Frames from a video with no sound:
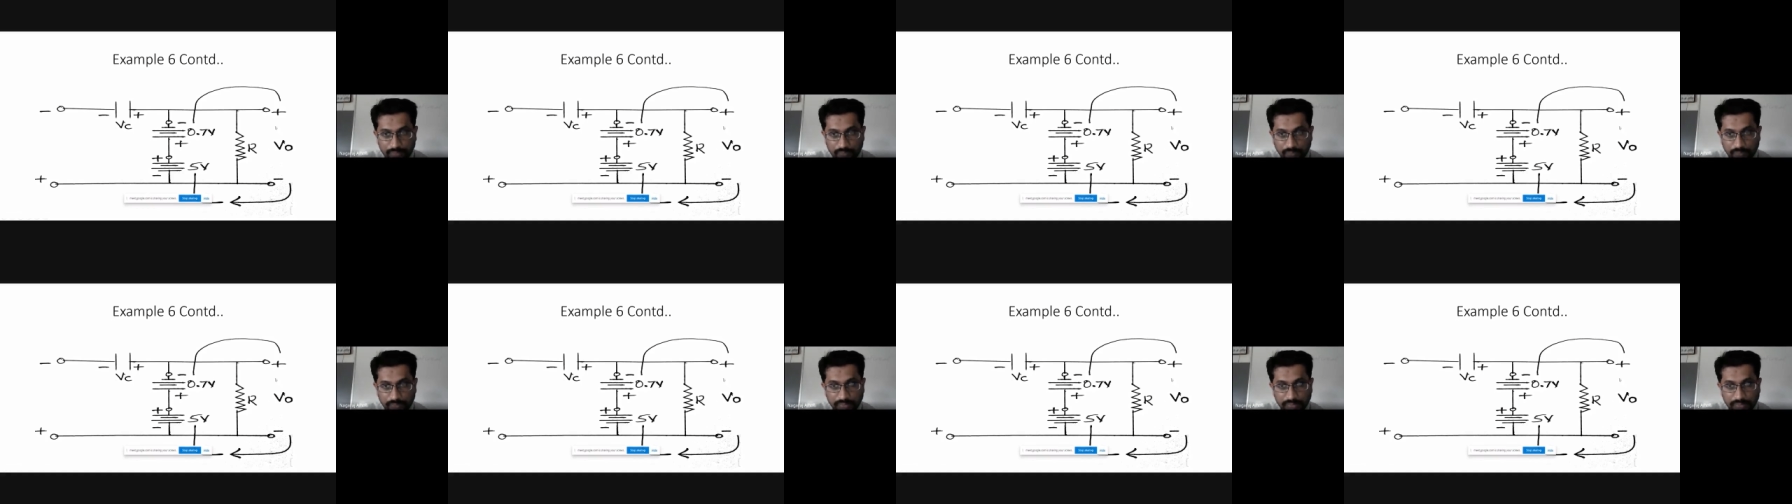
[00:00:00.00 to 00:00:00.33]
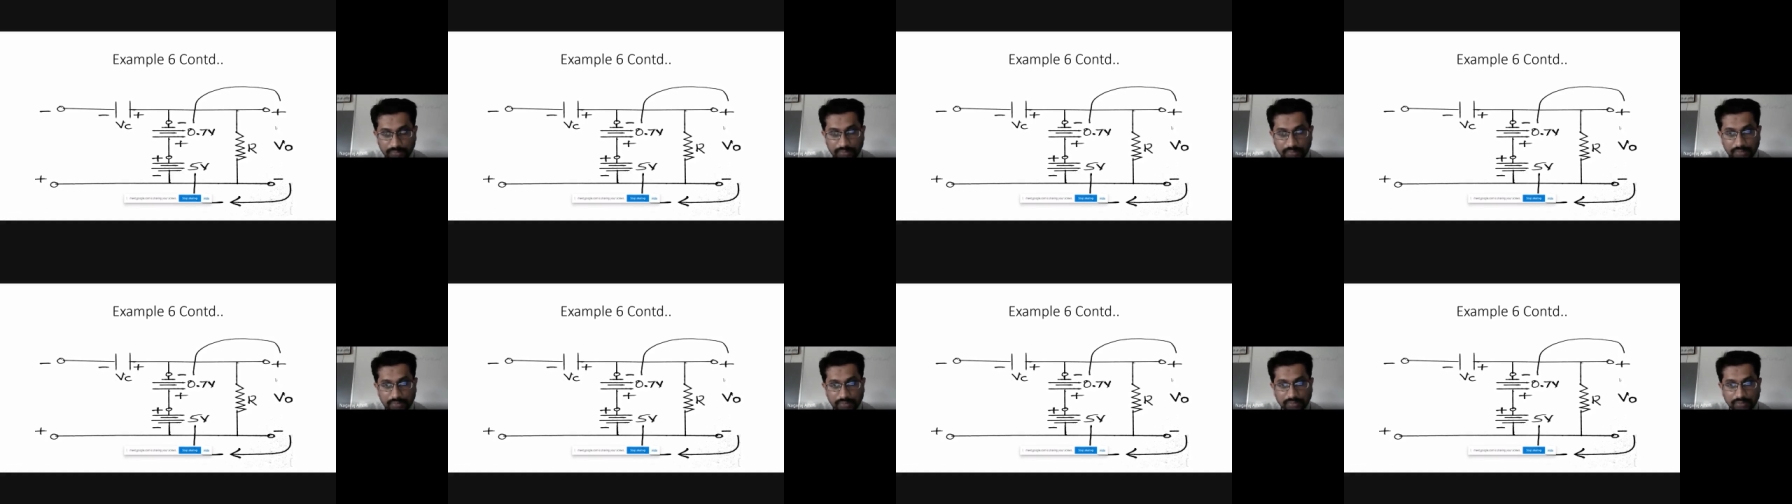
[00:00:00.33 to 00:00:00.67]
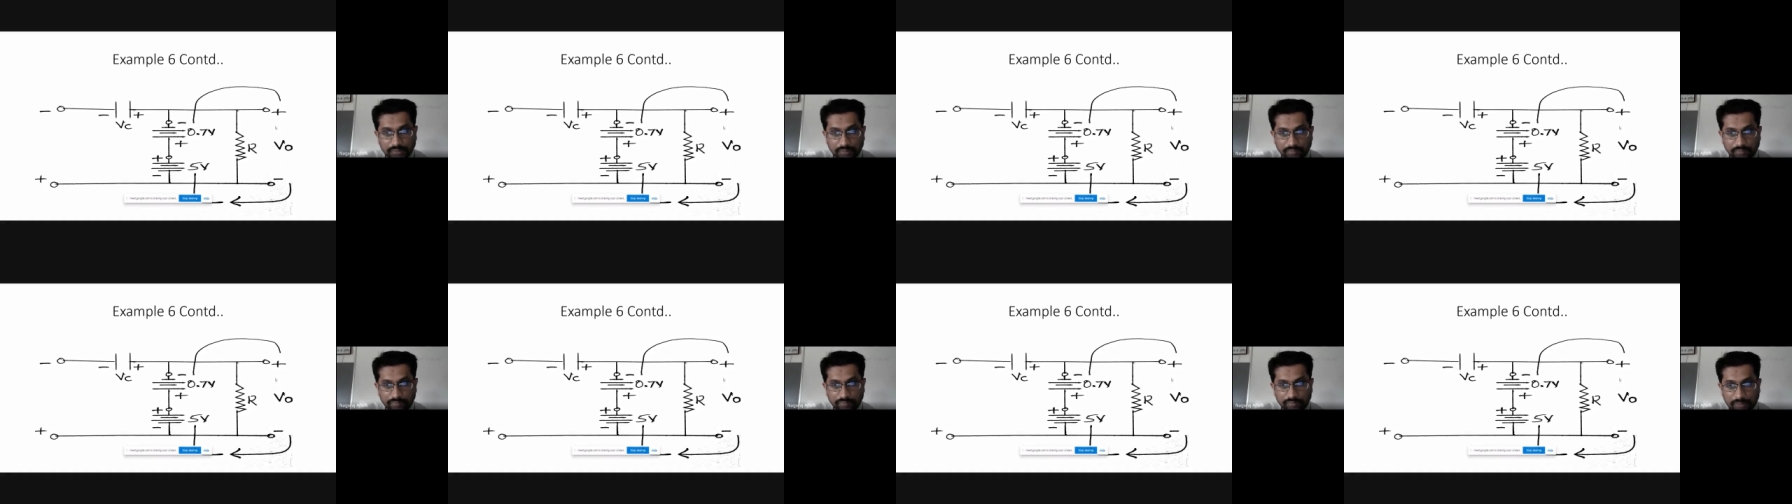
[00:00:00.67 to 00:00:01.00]
okay
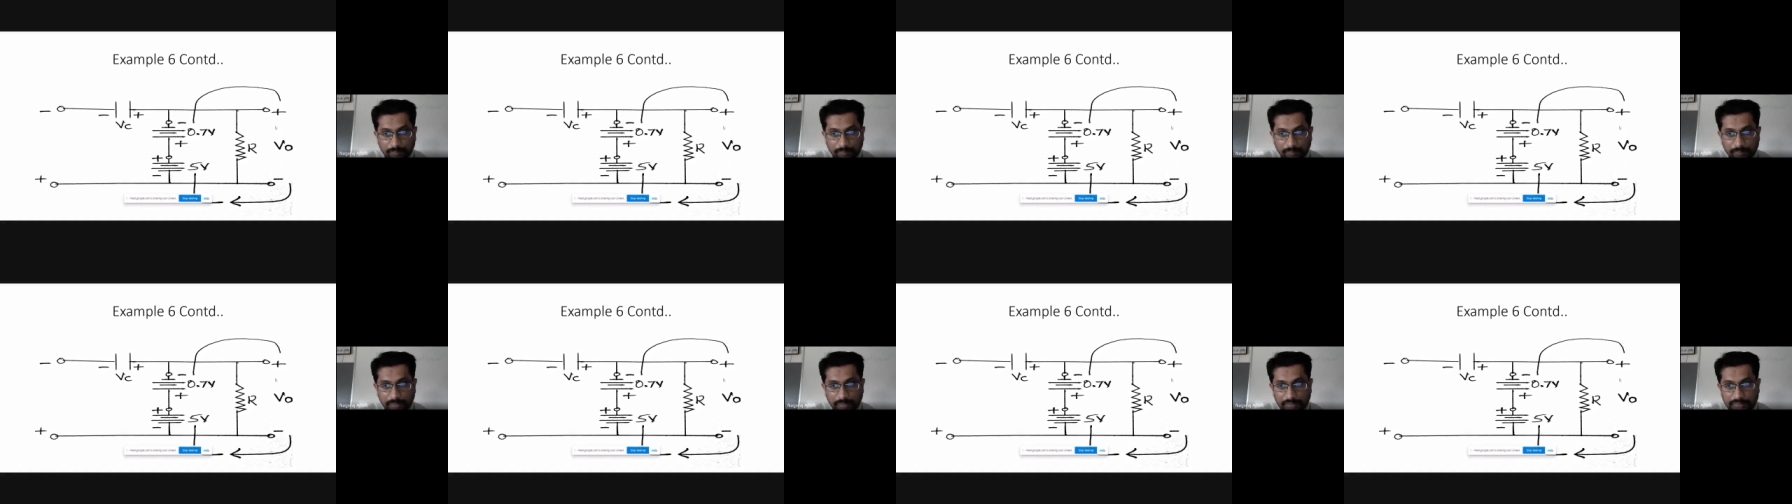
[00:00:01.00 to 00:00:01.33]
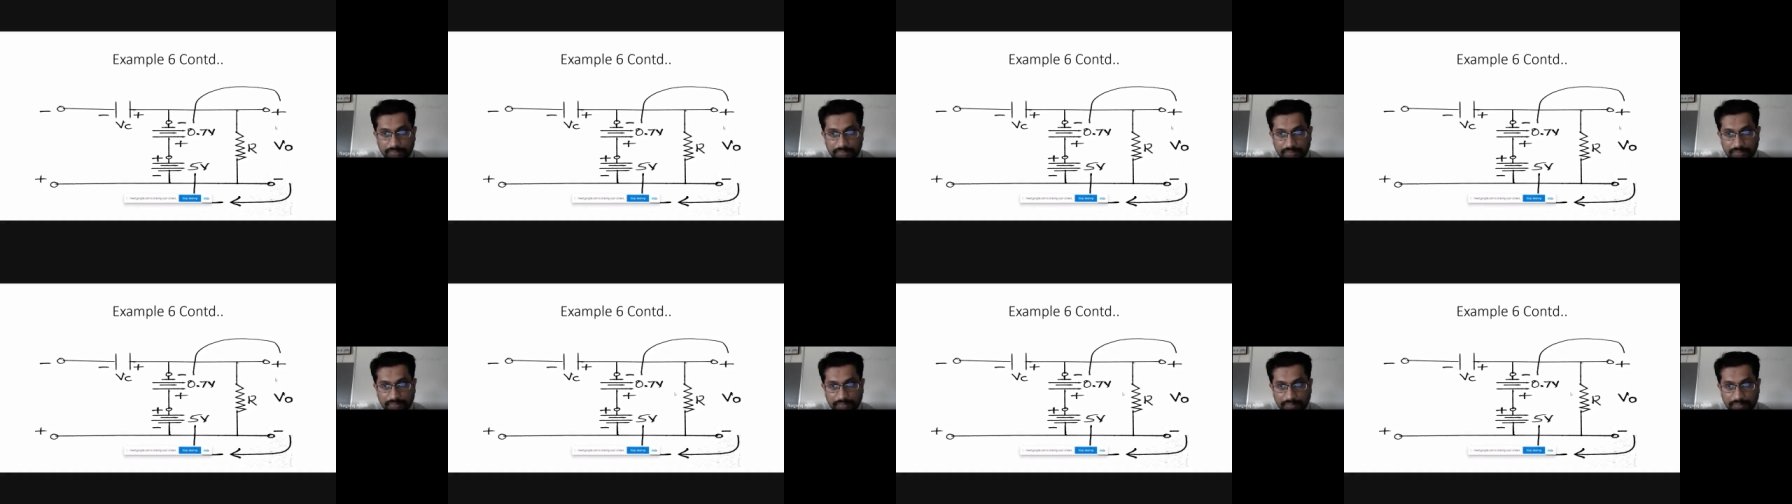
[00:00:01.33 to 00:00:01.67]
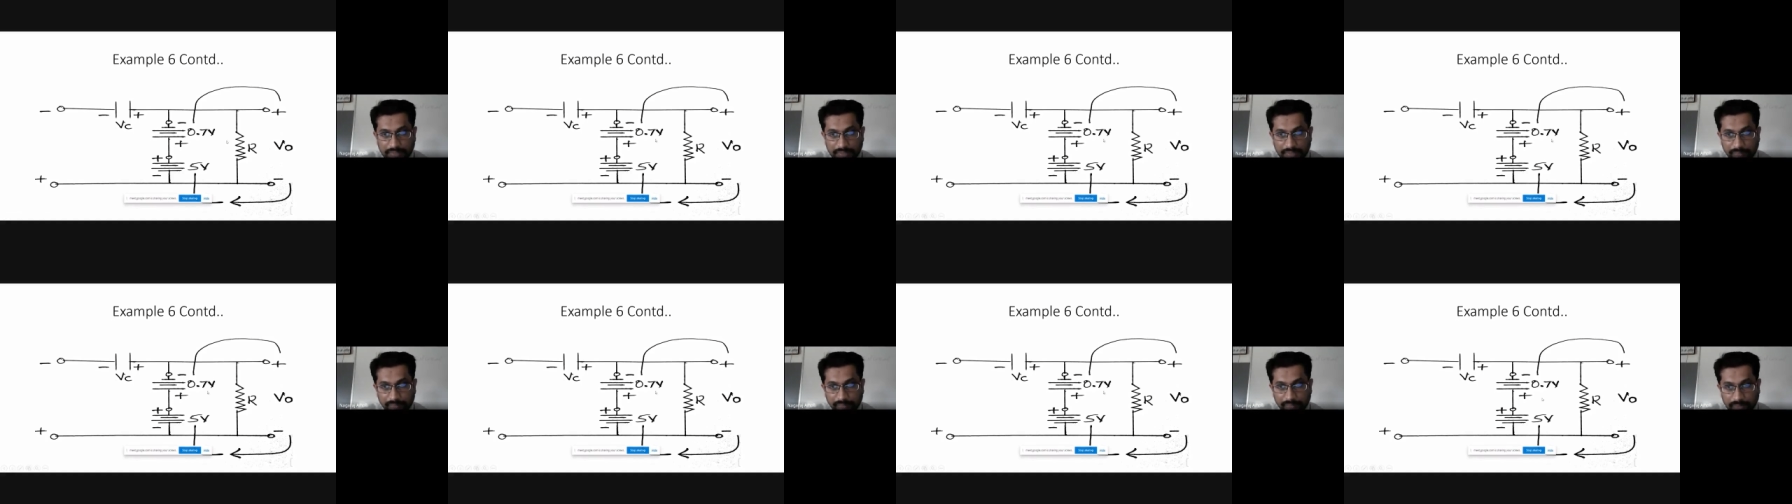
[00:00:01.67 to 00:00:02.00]
if we apply the
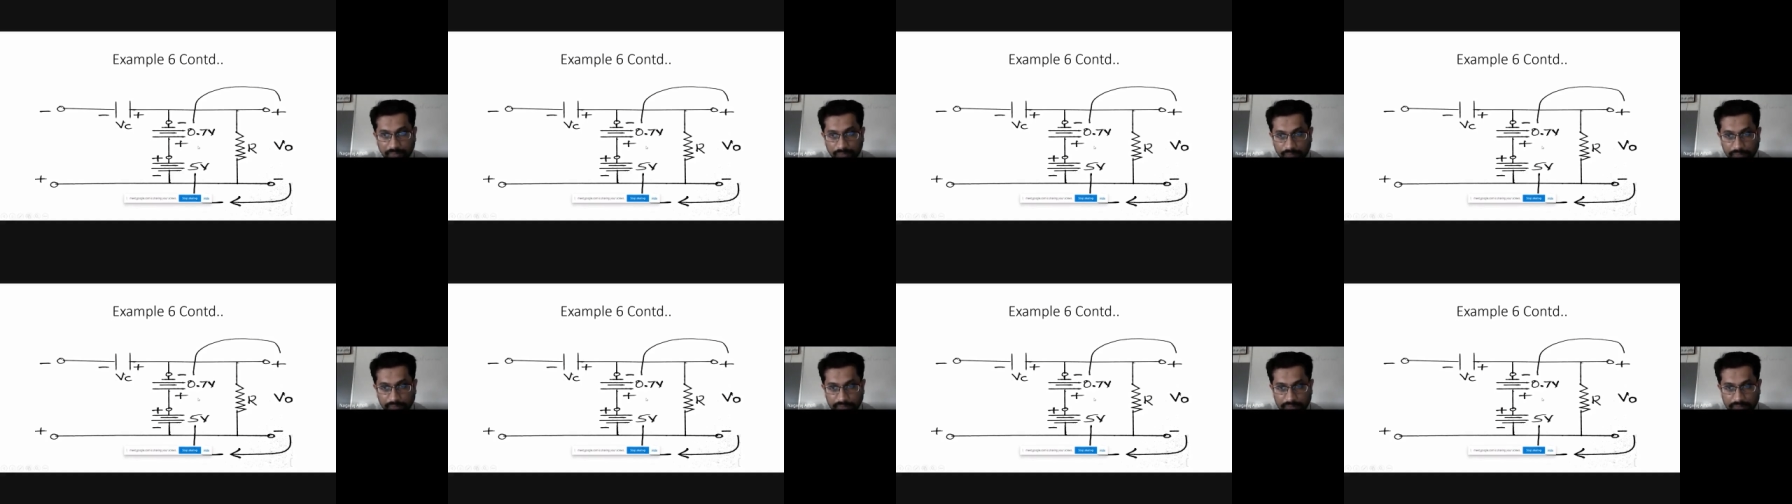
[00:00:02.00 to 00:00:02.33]
kvl to